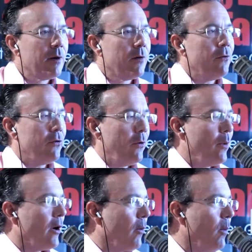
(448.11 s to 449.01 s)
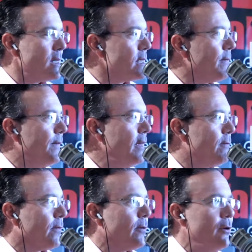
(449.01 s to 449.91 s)
So what's the fee
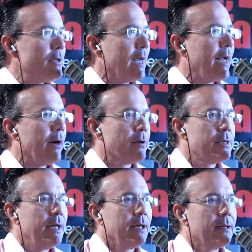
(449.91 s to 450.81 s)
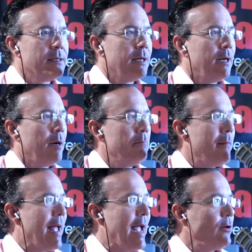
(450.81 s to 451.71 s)
for using CareSync? Is it an
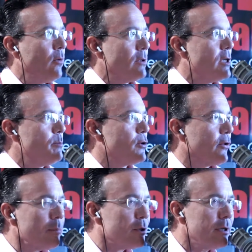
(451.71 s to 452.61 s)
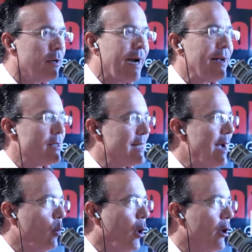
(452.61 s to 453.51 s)
annual subscription, or how does
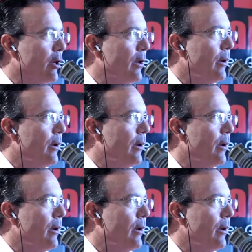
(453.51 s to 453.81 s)
that work?